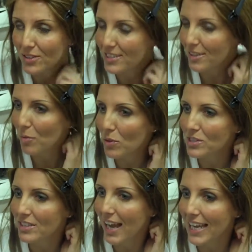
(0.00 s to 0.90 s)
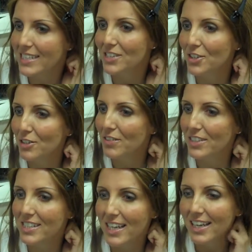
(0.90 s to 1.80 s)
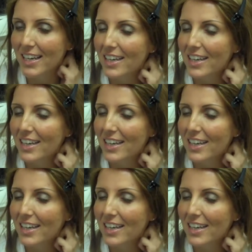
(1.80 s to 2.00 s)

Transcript: was. It, I wasn't as nervous